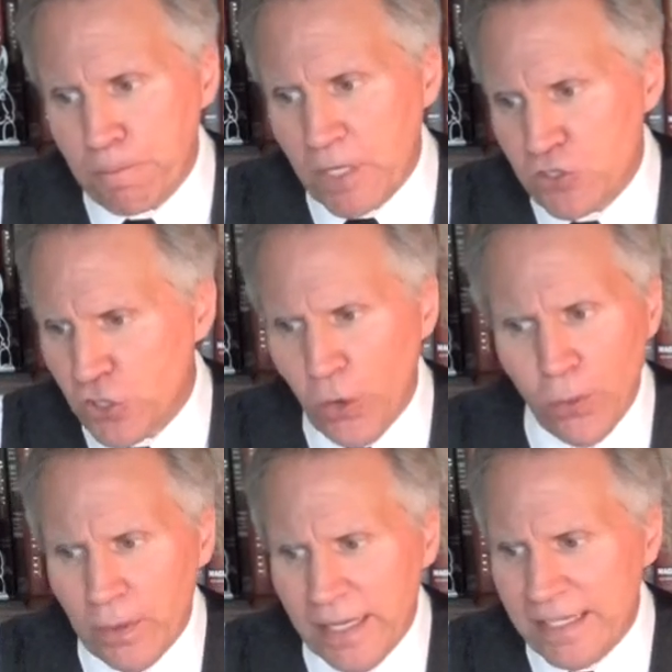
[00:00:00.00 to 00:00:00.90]

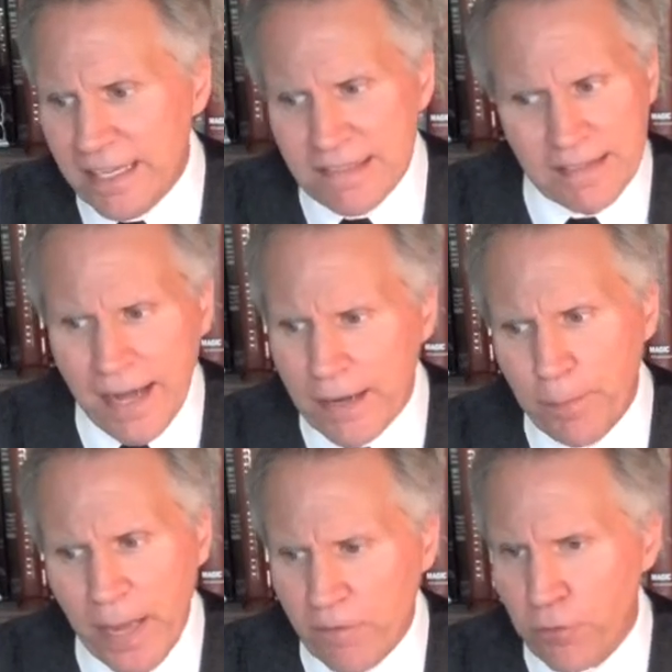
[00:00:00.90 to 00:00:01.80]
So it's not
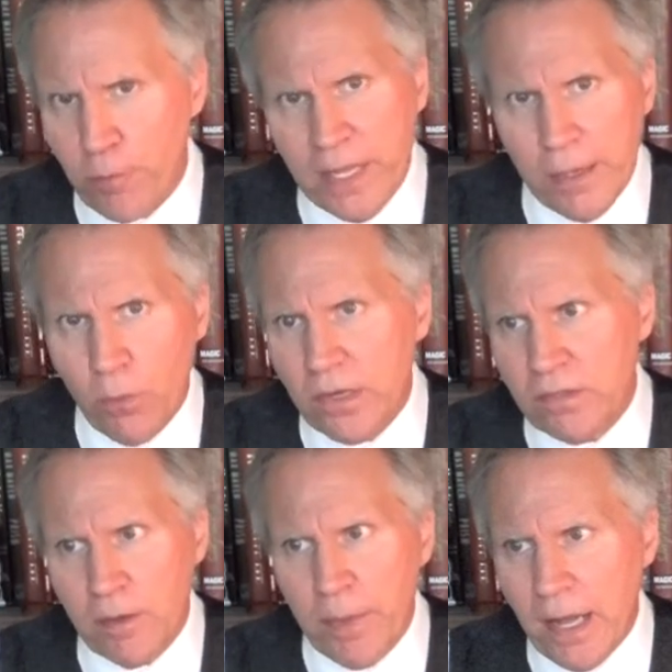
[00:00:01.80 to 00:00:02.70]
about, for me, it
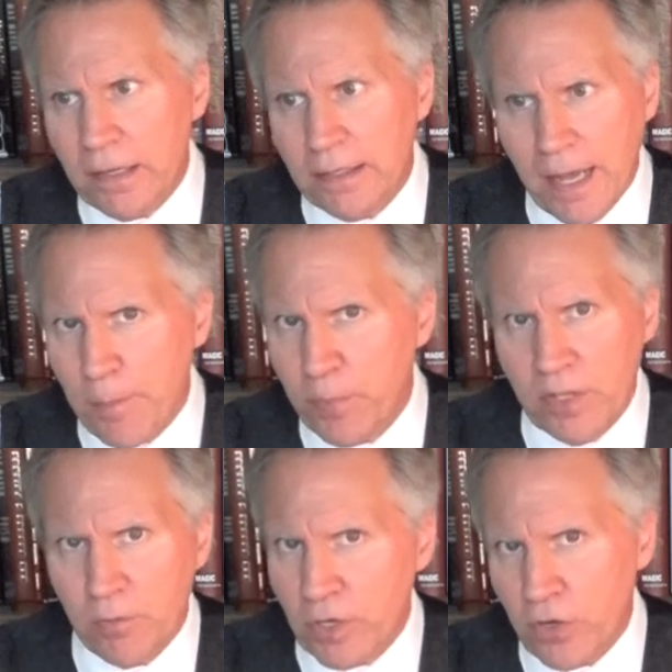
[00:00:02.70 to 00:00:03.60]
wasn't about not
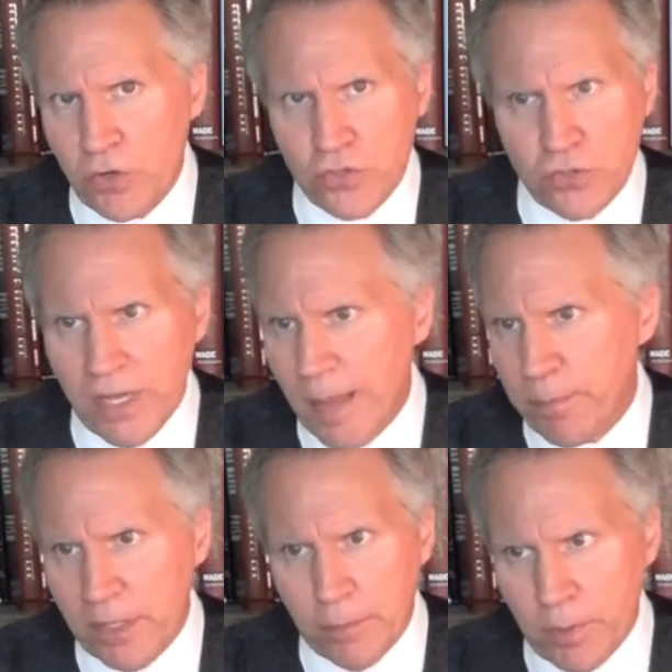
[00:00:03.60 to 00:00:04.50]
being rehearsed or not
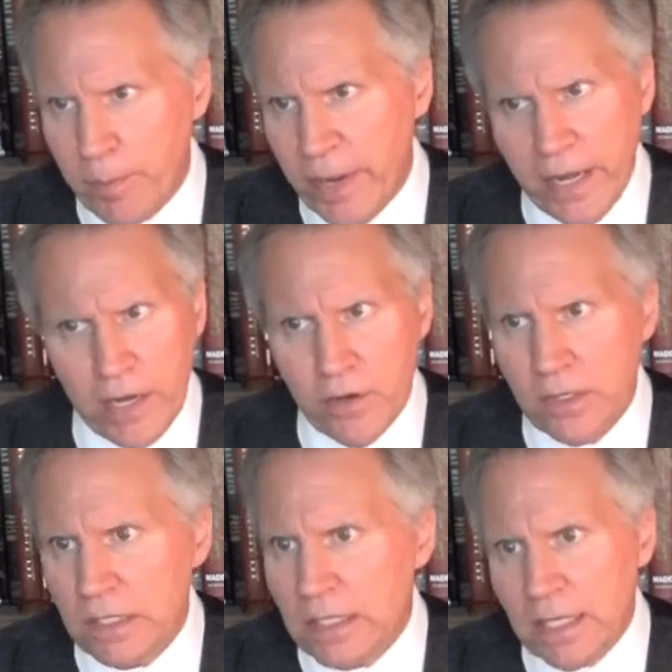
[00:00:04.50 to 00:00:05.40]
being
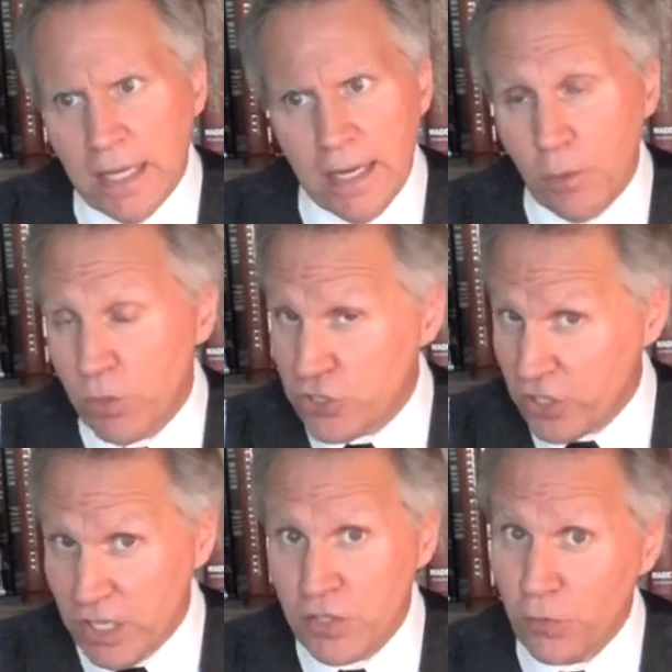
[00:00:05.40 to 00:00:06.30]
prepared, which
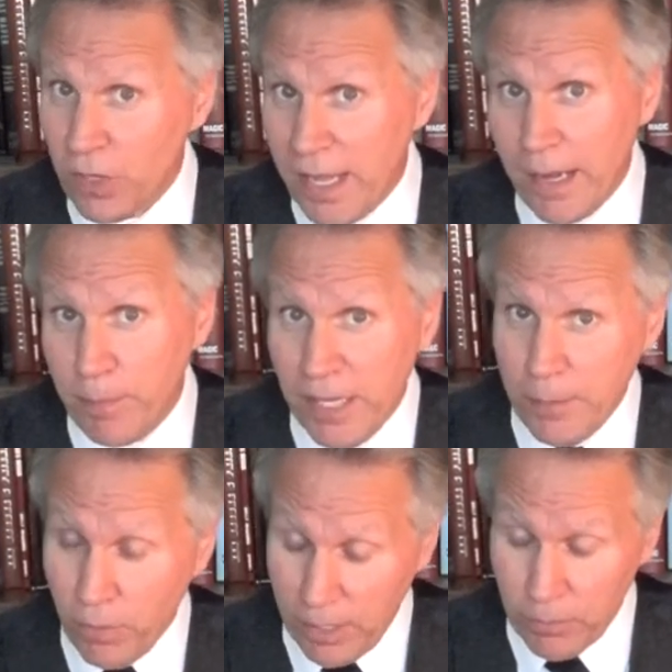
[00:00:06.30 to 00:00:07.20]
it is for a lot of
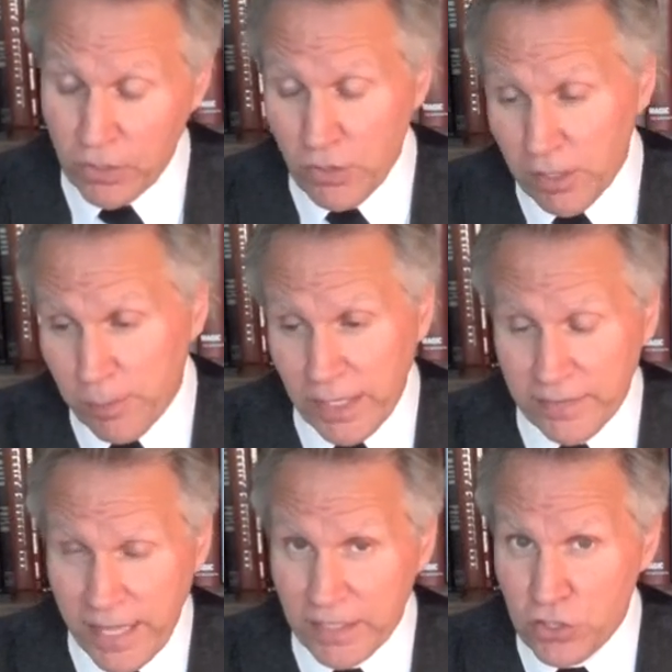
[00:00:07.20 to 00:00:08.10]
people. I'm going to talk
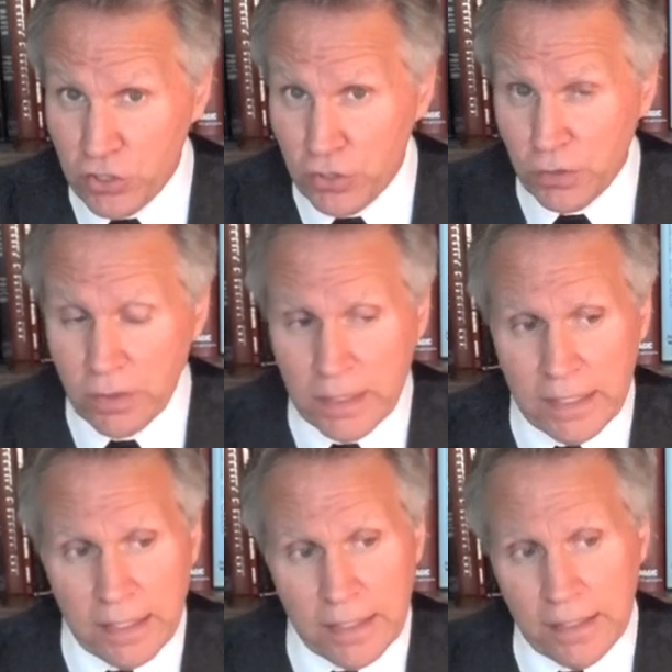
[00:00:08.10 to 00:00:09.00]
about that too.
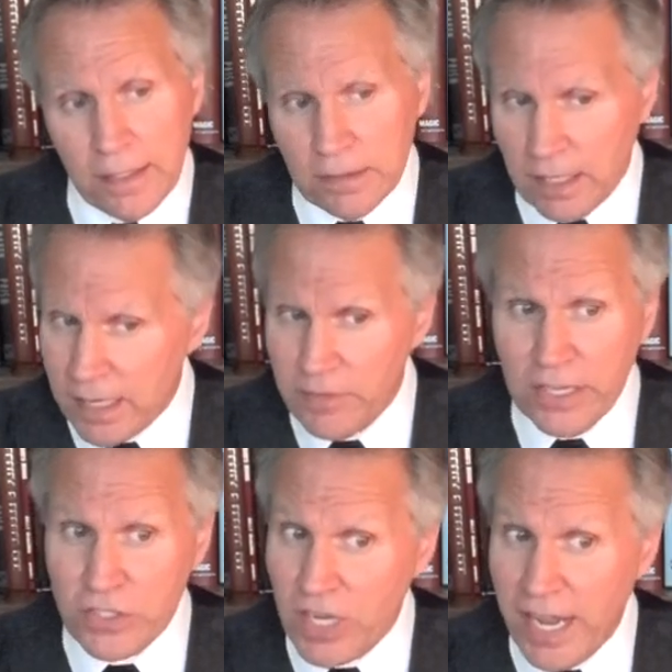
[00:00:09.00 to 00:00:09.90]
A lot of
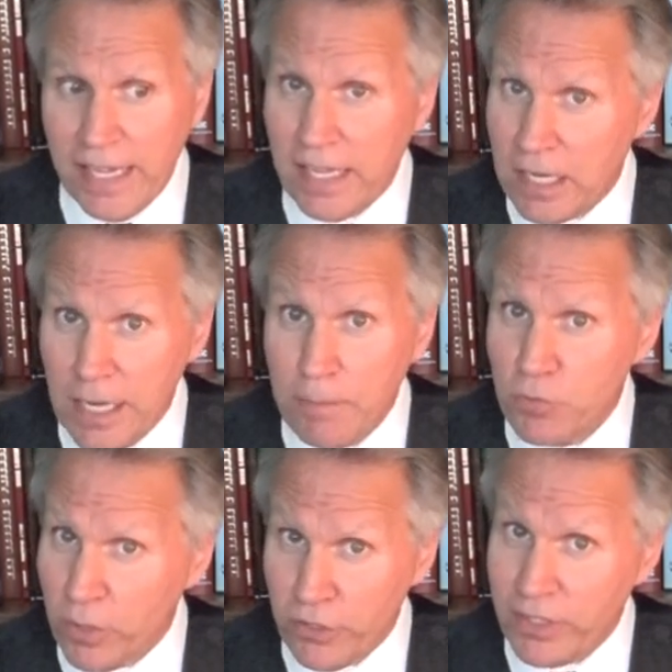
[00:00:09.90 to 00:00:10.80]
anxiety
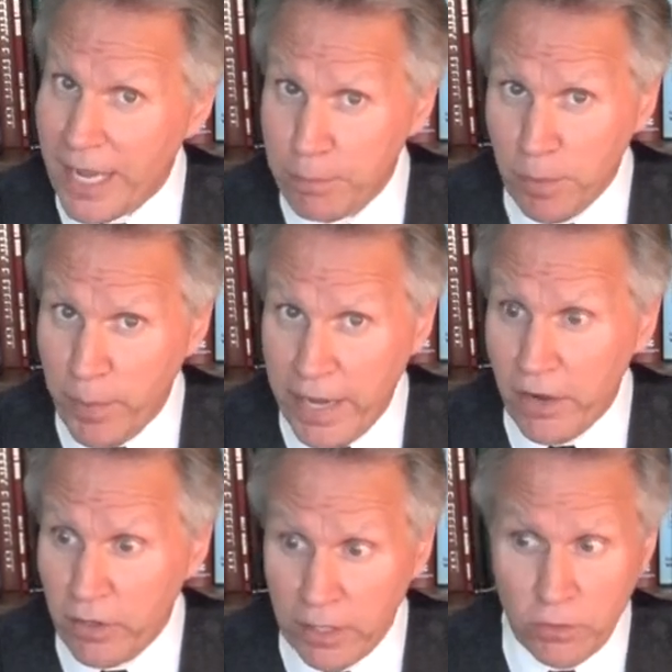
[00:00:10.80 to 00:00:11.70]
comes when you're not
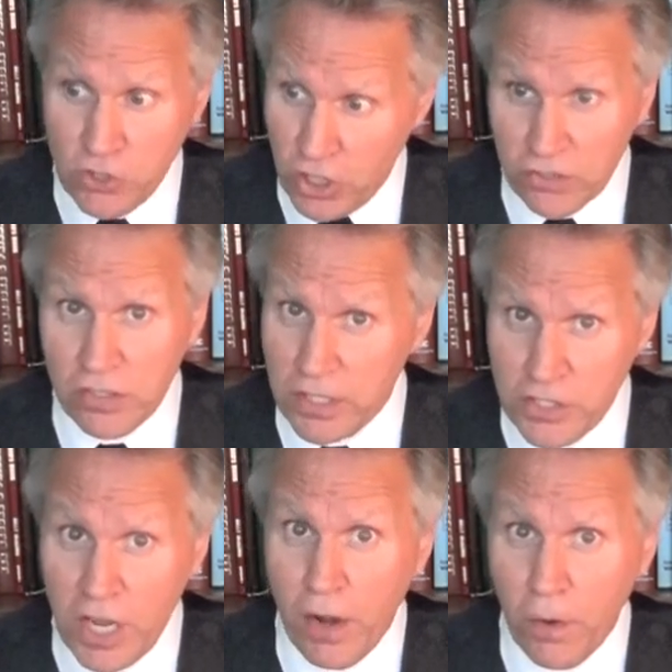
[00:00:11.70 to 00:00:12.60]
prepared, and justly
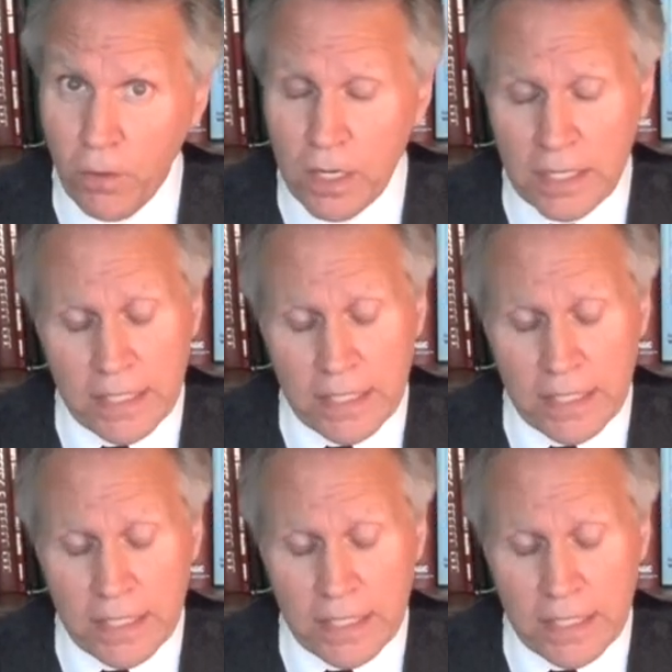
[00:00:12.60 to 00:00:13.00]
so.